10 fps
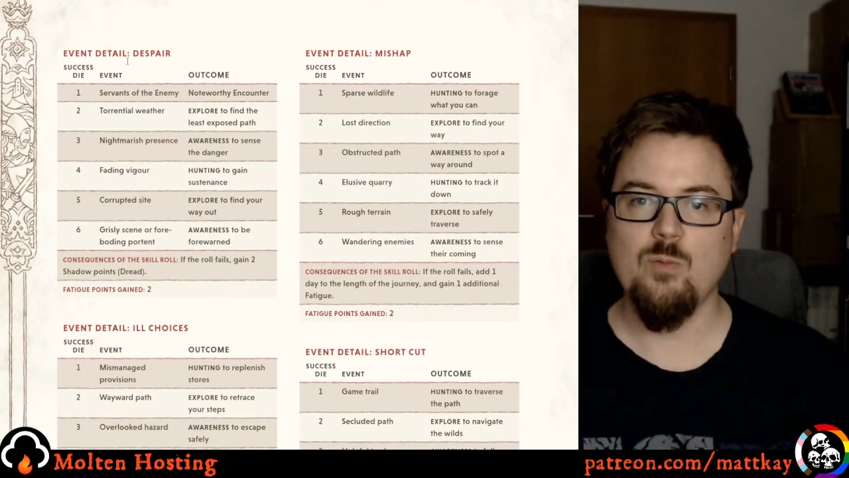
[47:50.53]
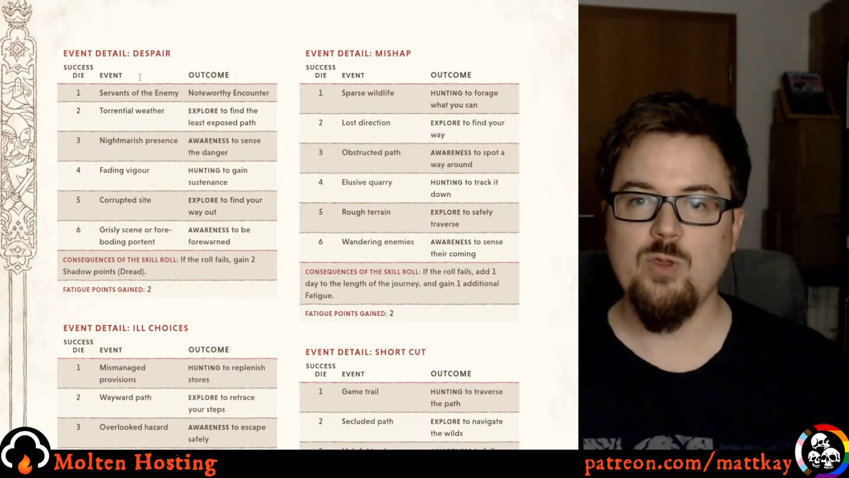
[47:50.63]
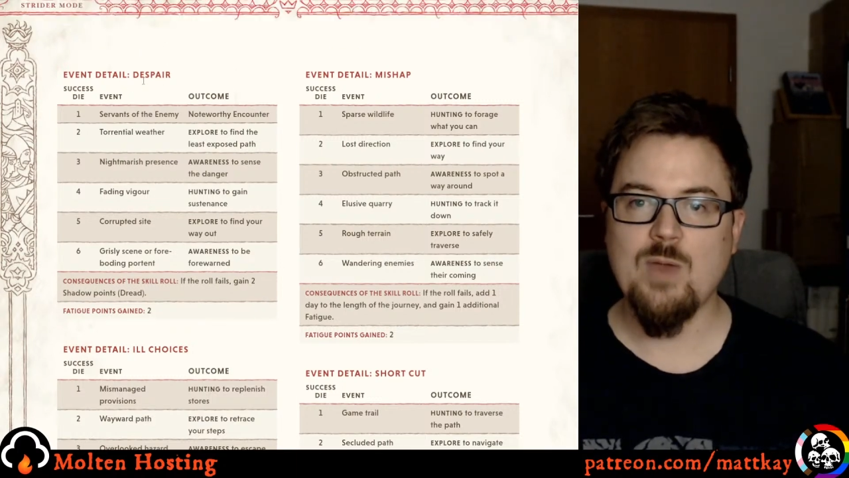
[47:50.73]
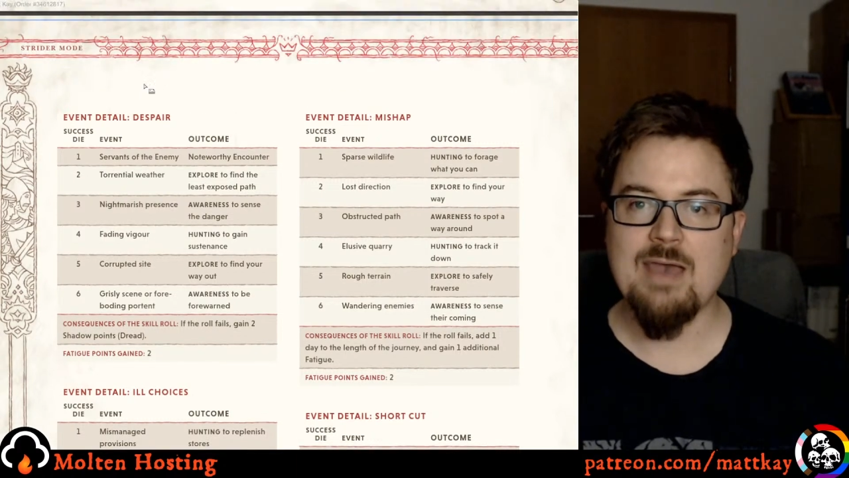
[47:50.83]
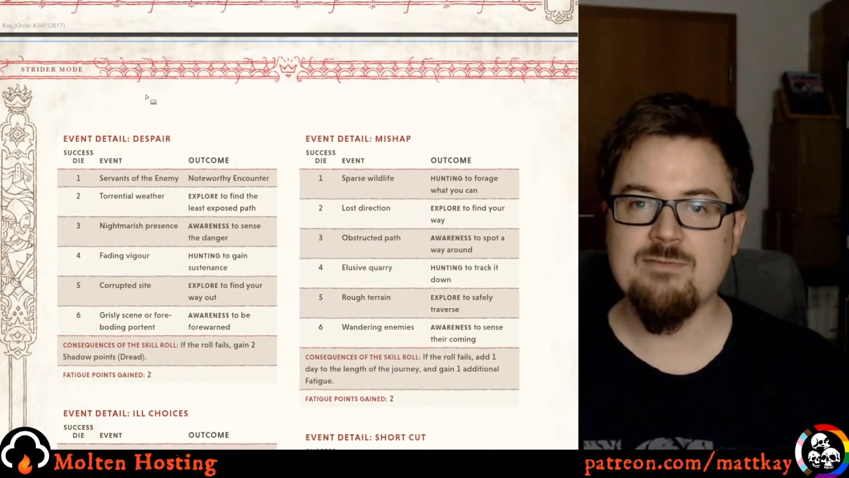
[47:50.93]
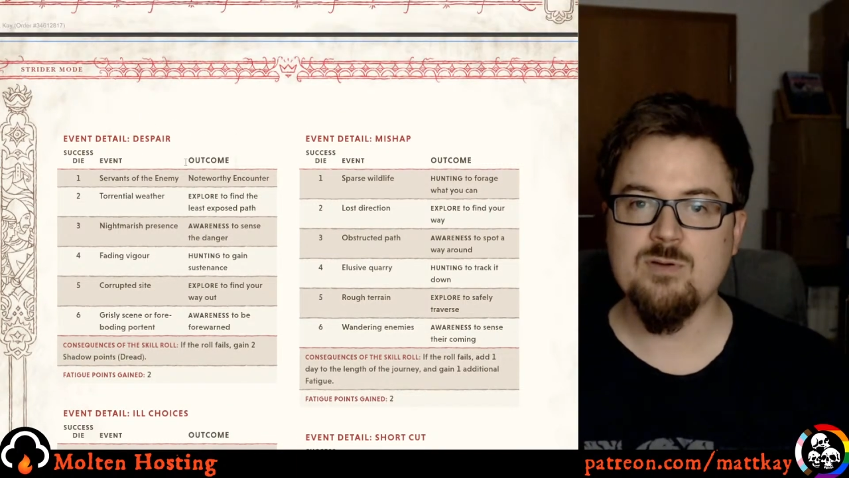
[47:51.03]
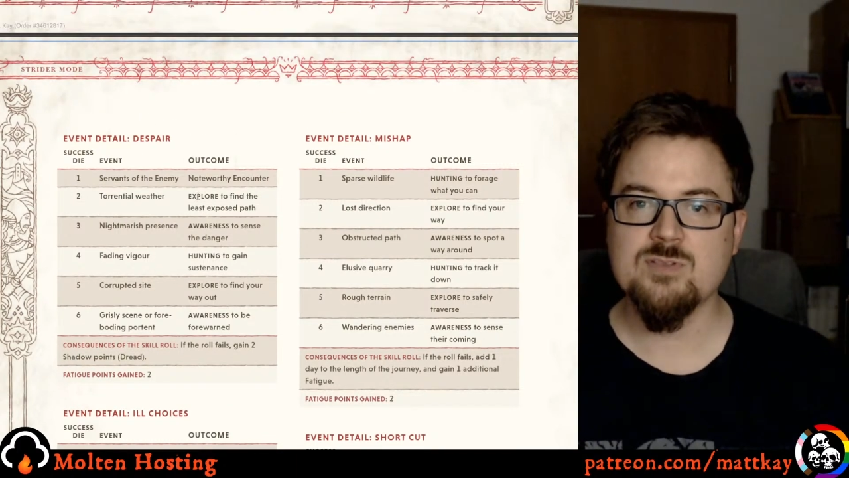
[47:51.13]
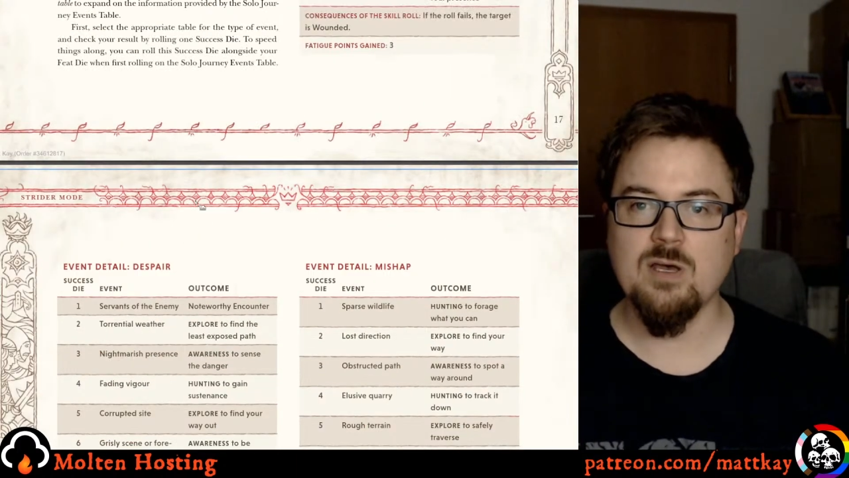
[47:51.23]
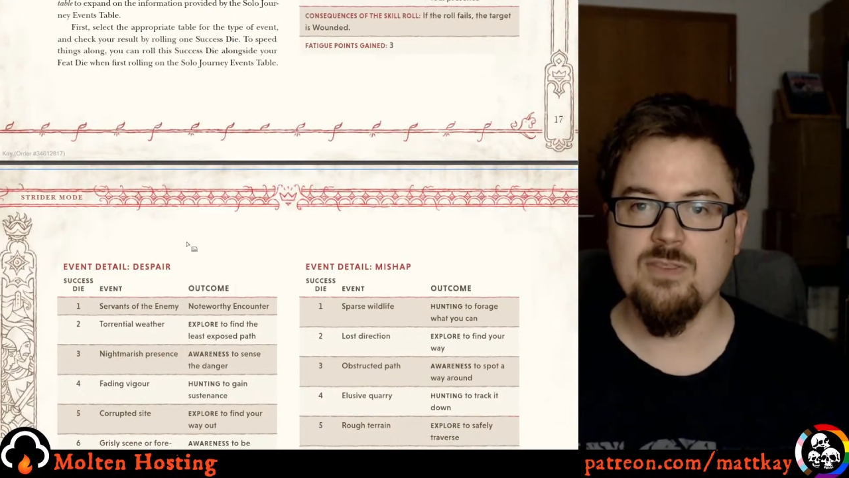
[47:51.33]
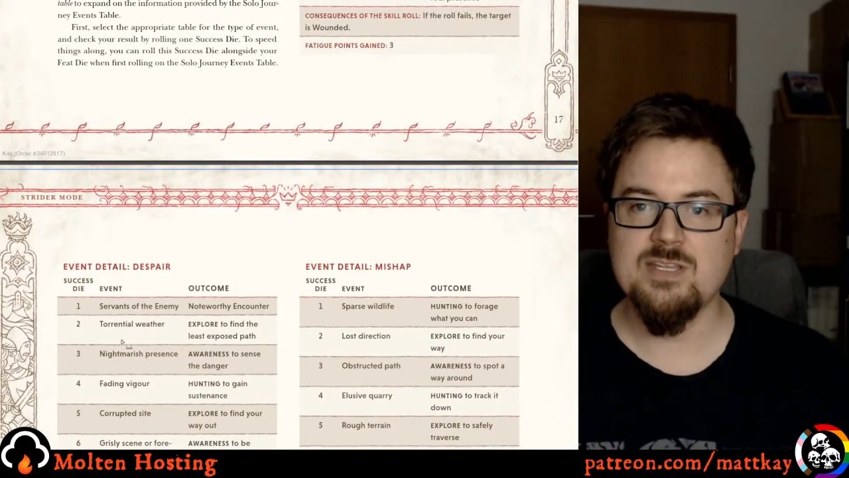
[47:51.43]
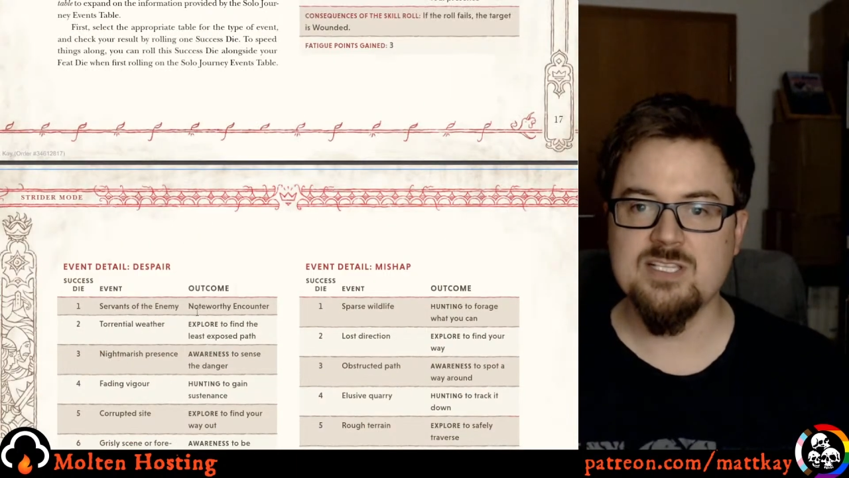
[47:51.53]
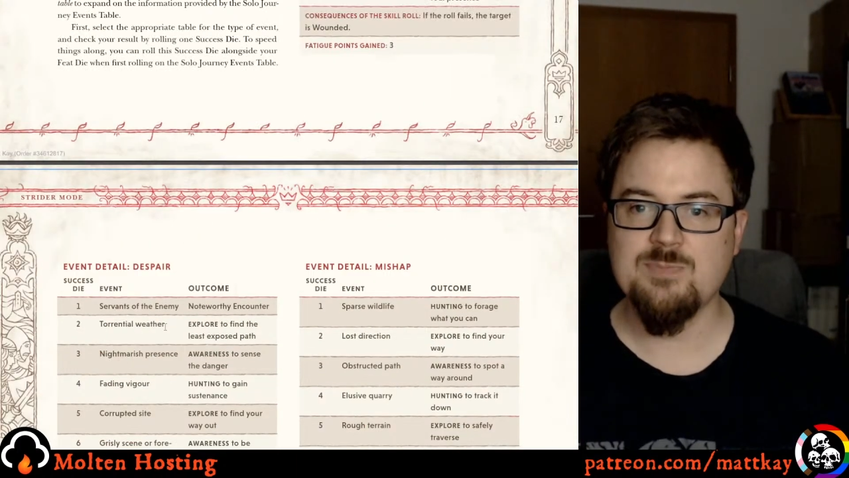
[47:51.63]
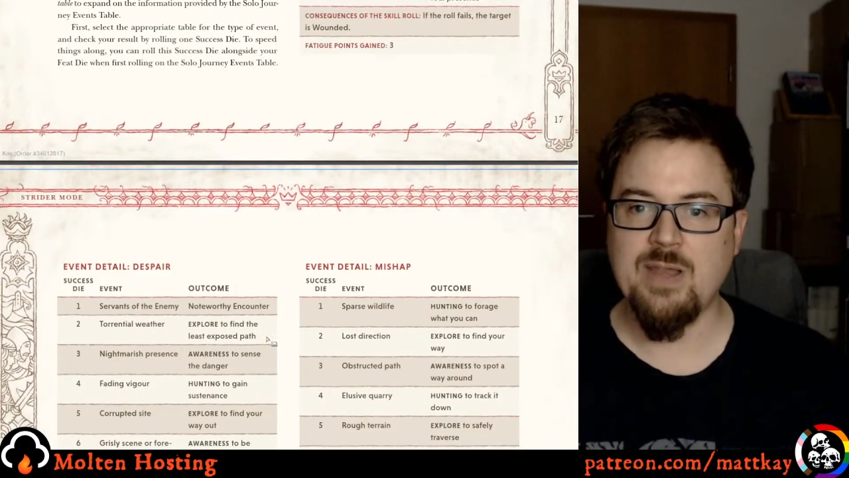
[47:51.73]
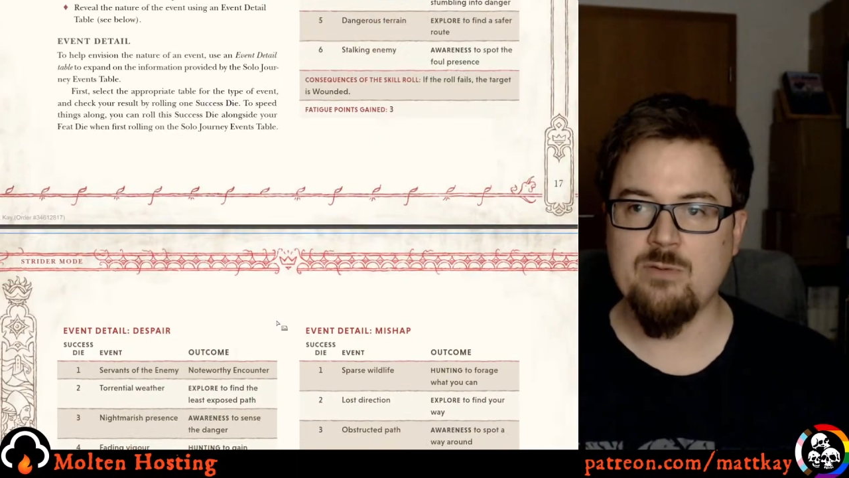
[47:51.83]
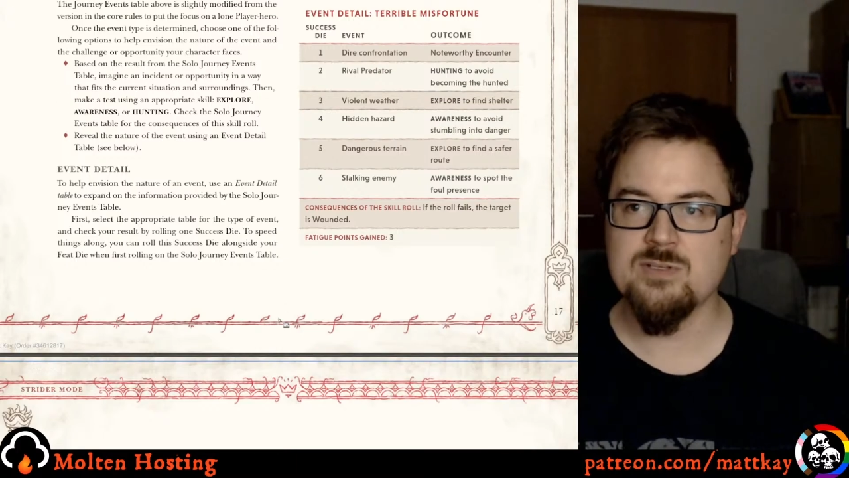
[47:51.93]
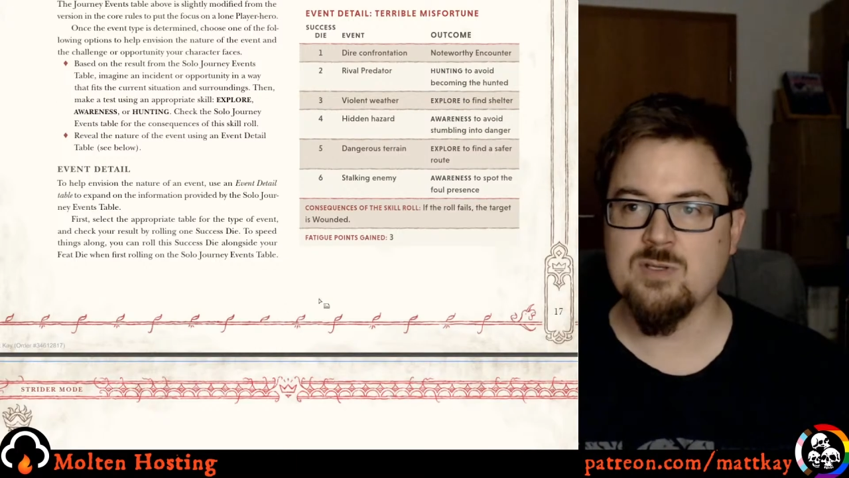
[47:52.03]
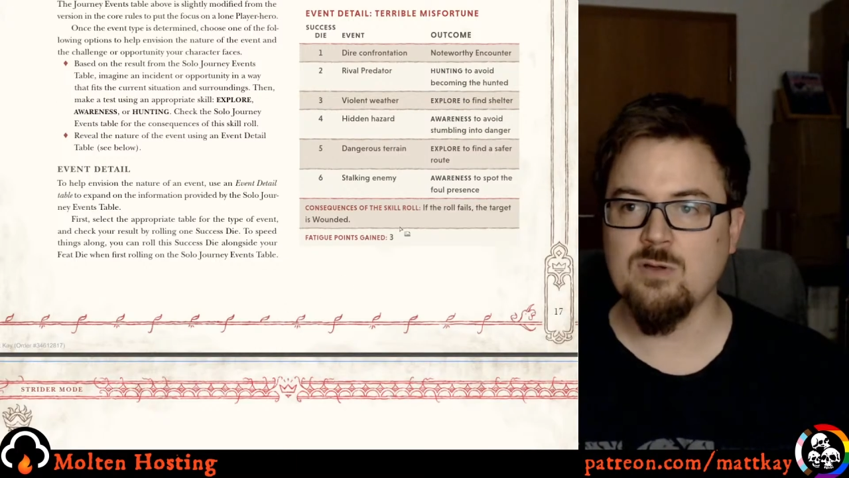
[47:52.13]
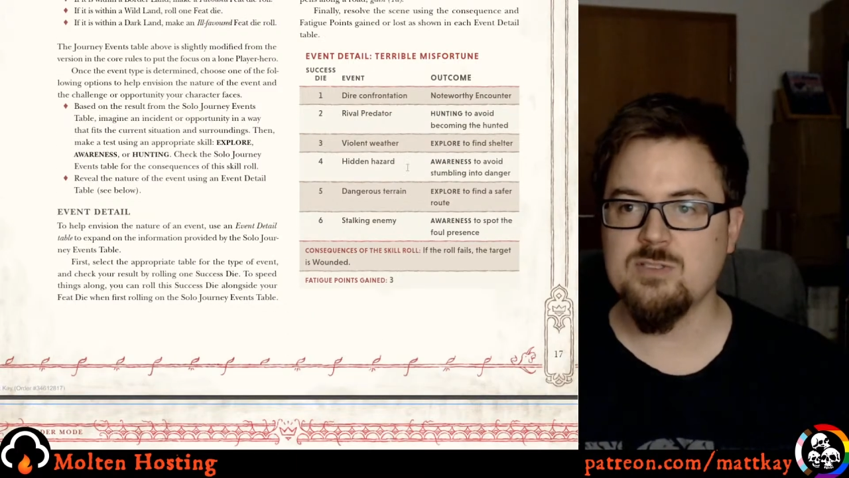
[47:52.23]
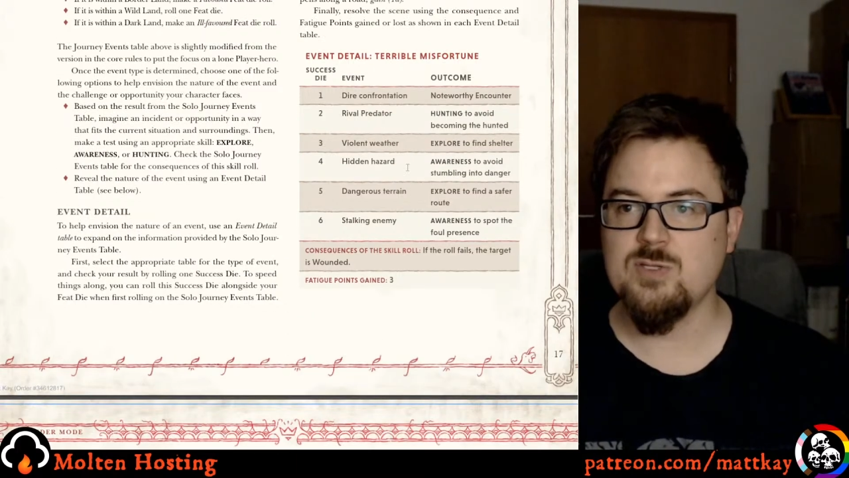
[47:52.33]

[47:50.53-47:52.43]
You have those on the despair results.